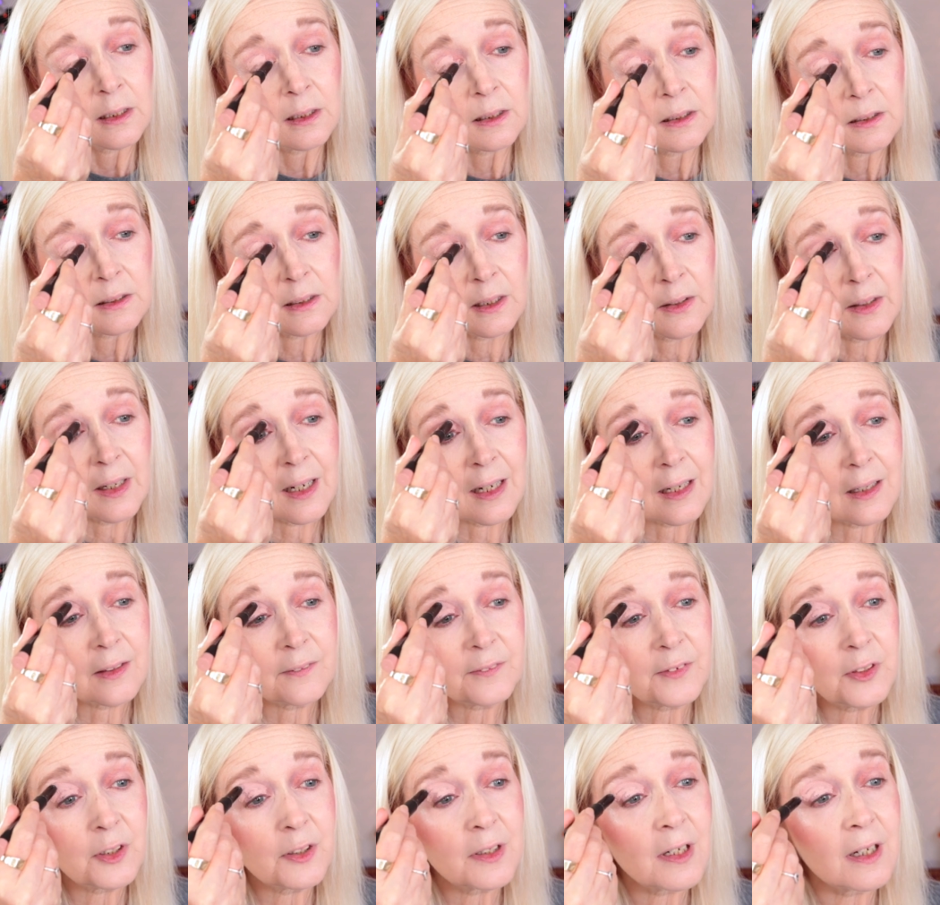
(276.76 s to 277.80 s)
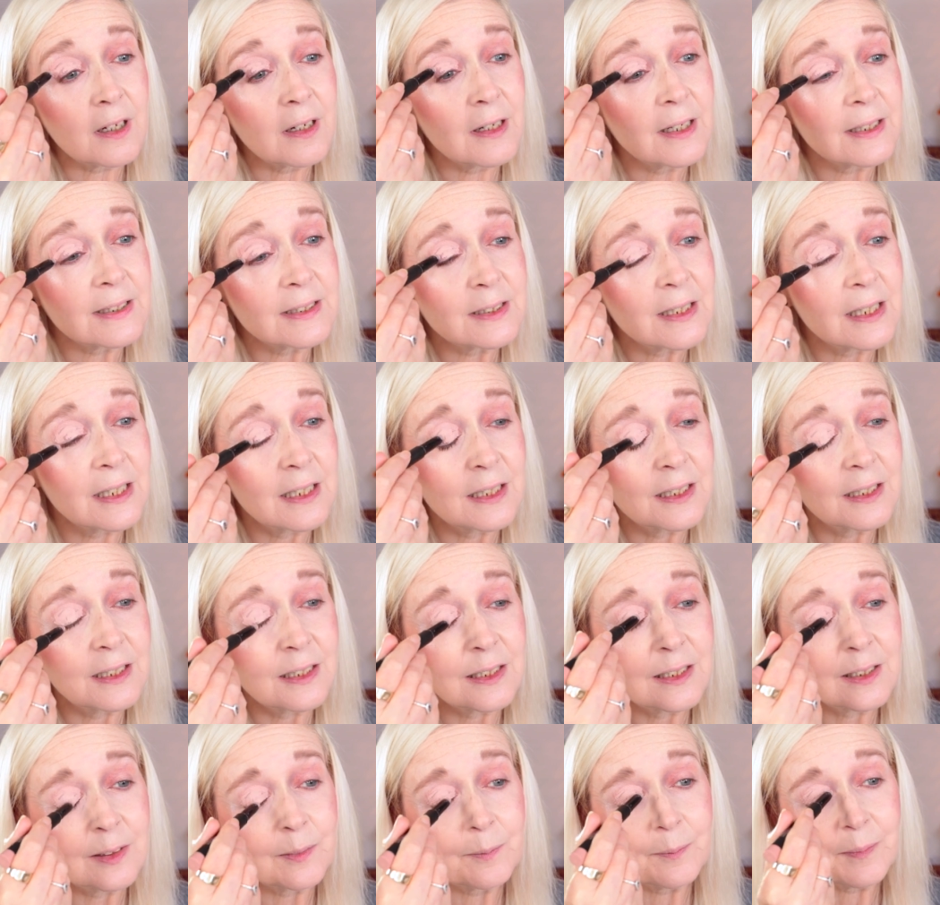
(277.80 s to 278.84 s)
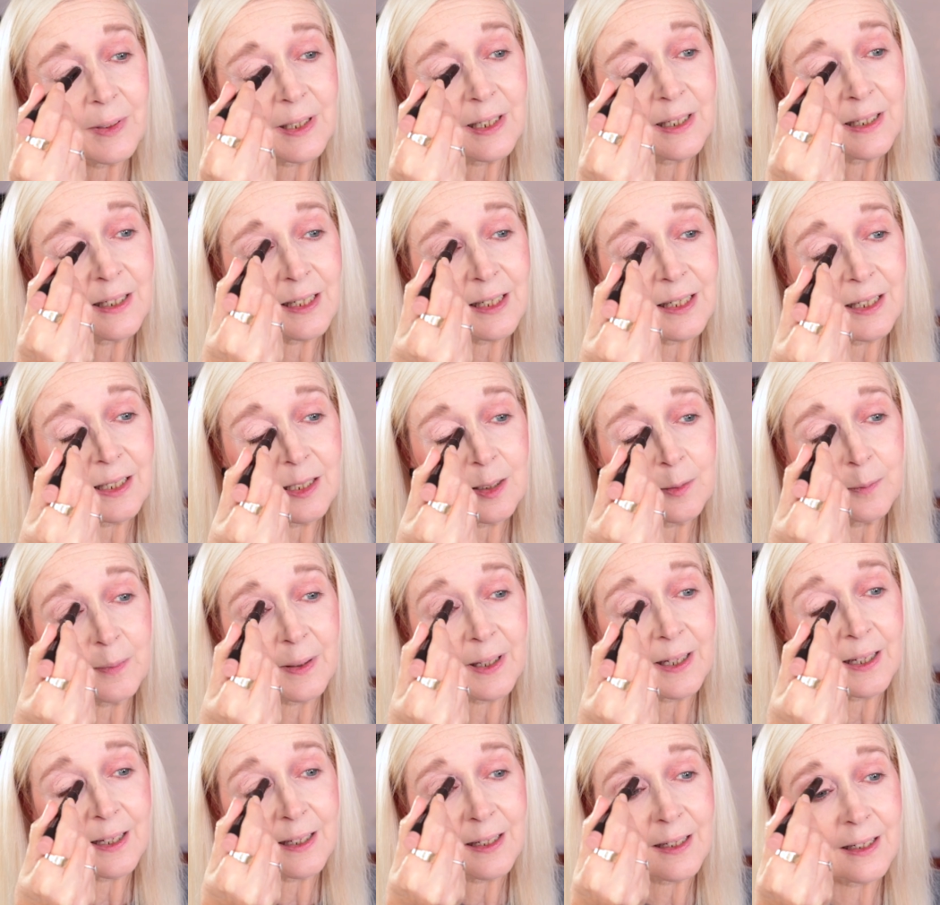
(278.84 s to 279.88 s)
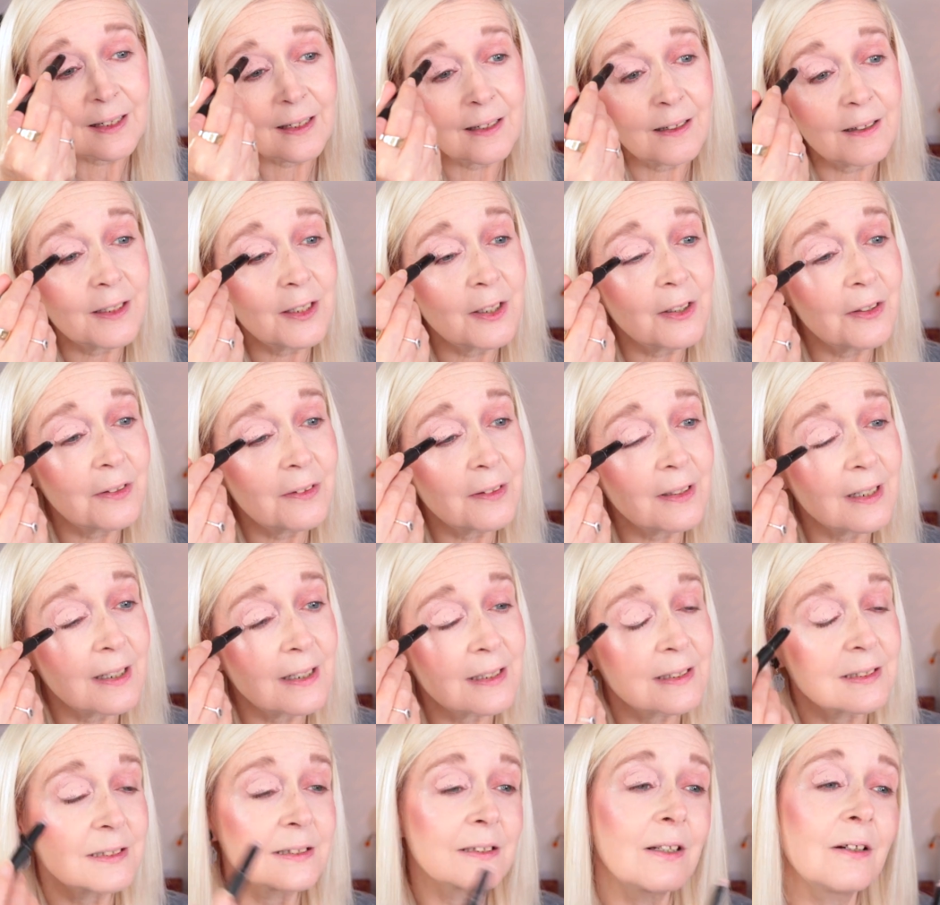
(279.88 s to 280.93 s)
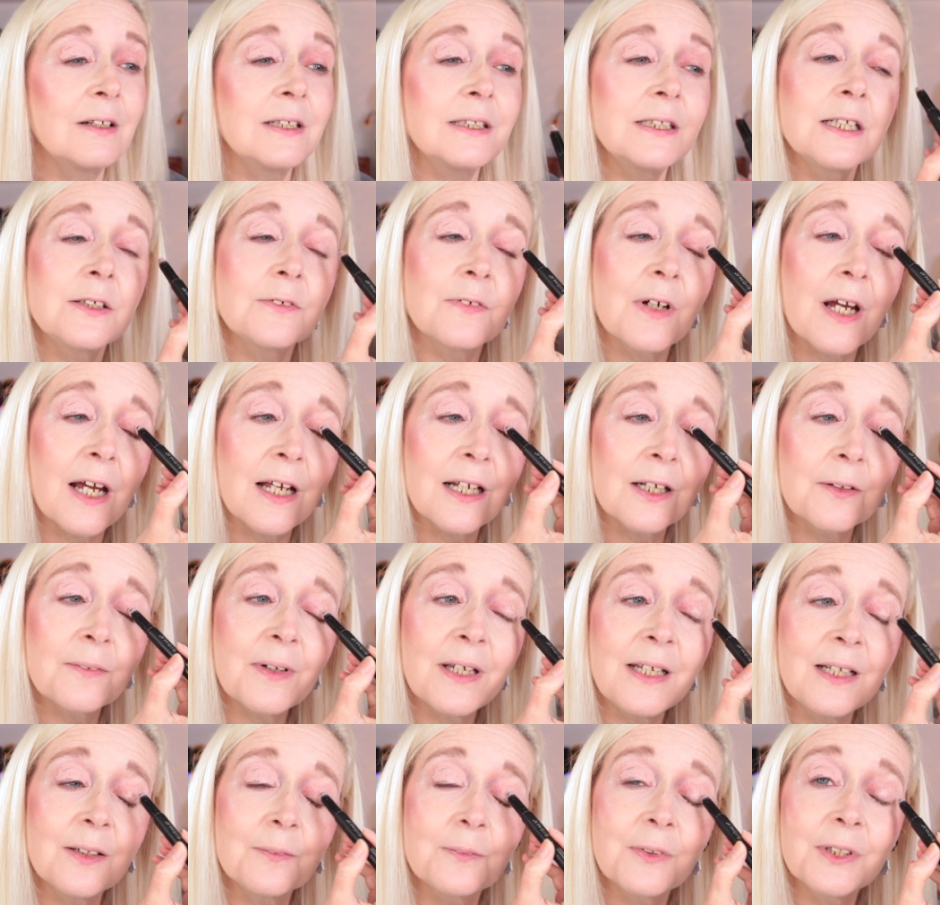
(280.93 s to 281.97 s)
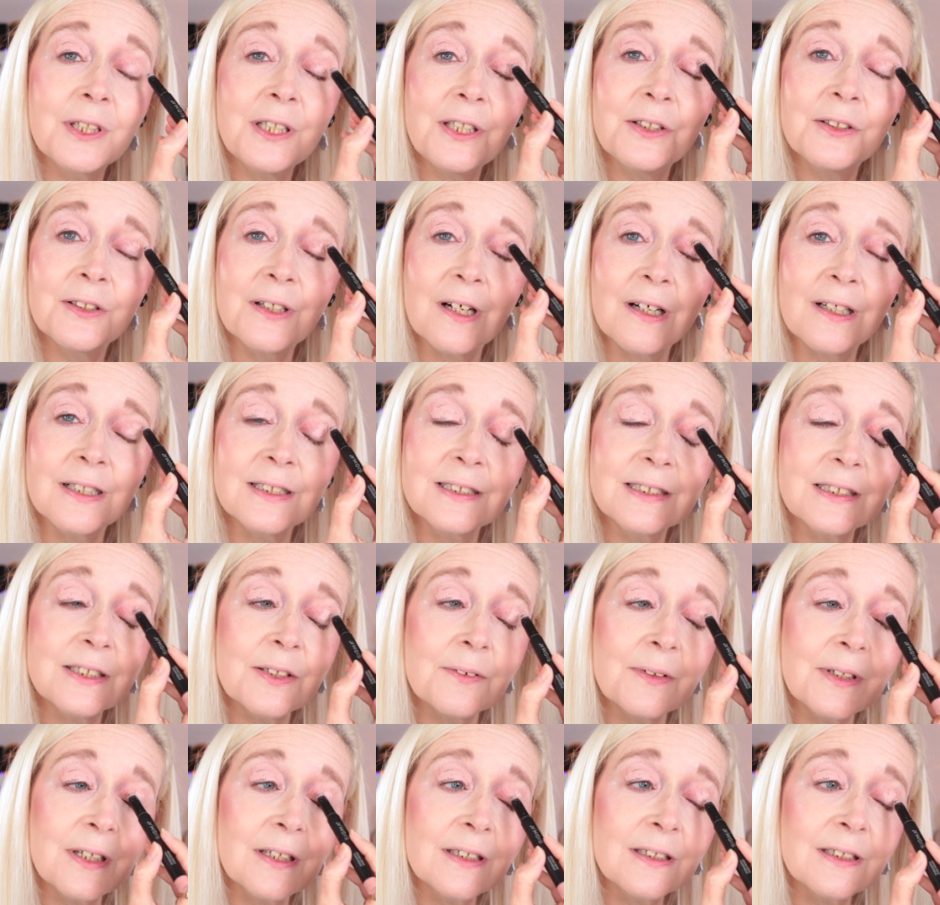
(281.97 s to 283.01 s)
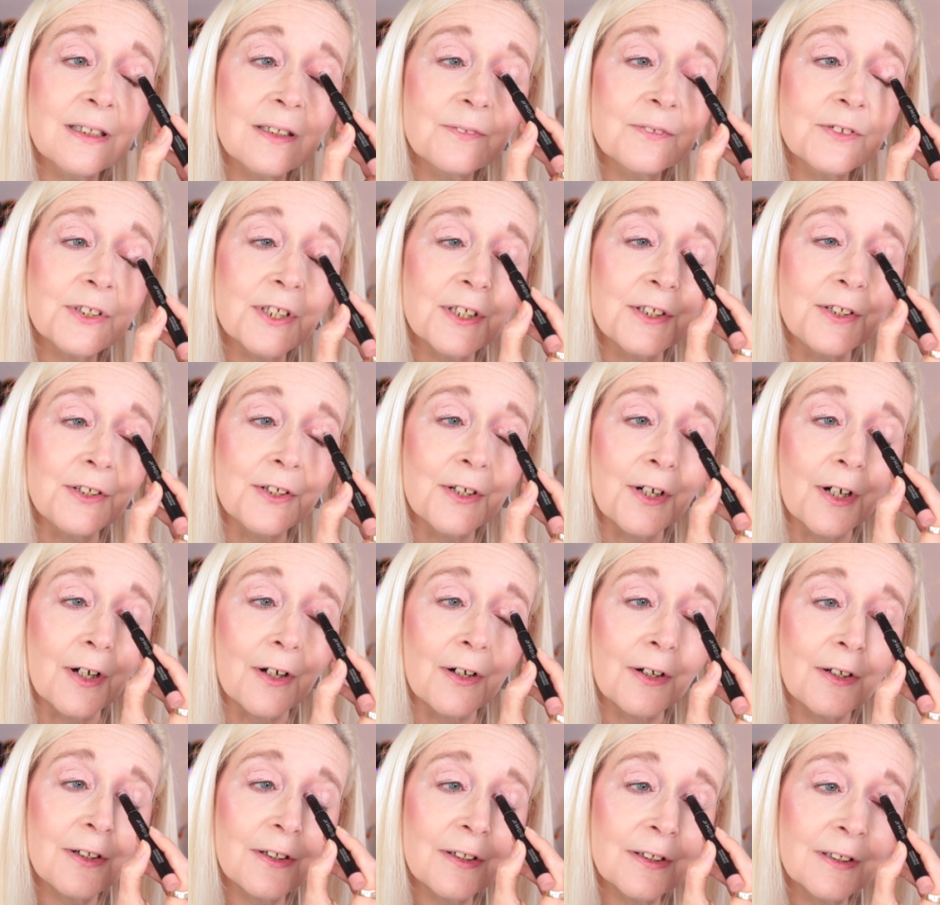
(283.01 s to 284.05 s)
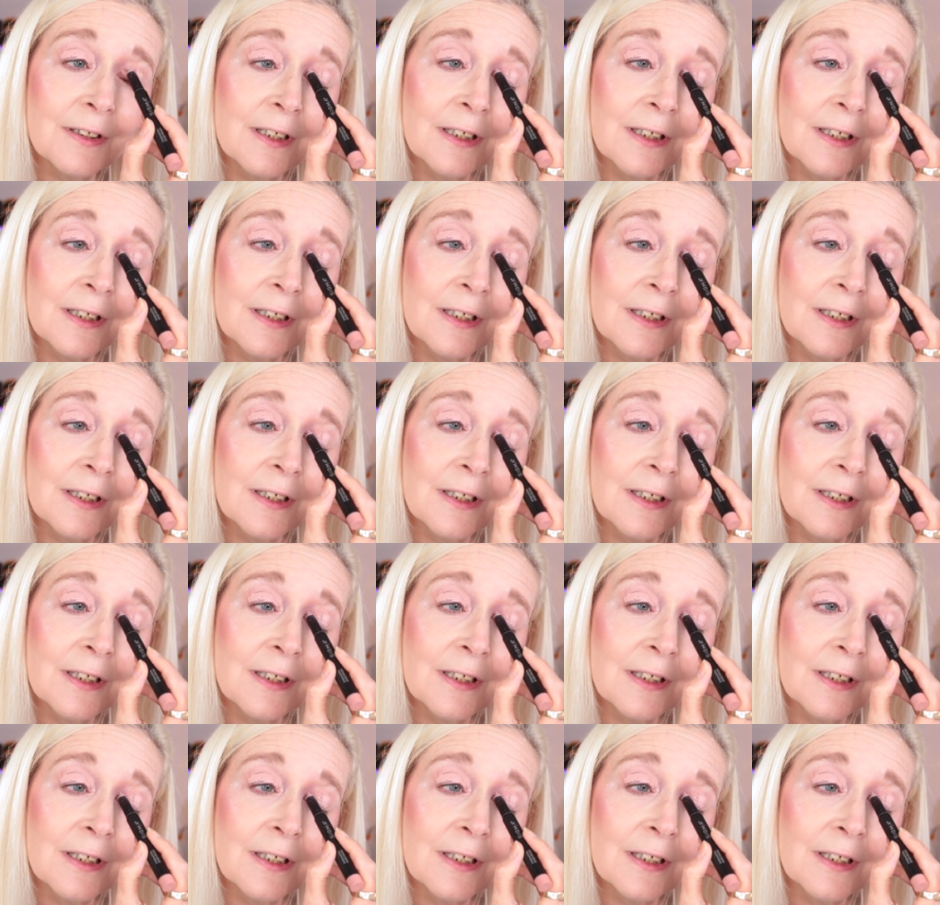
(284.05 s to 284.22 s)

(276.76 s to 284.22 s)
So how have you guys been keeping, and are you excited for Halloween, and what are you guys doing? I'd love to know.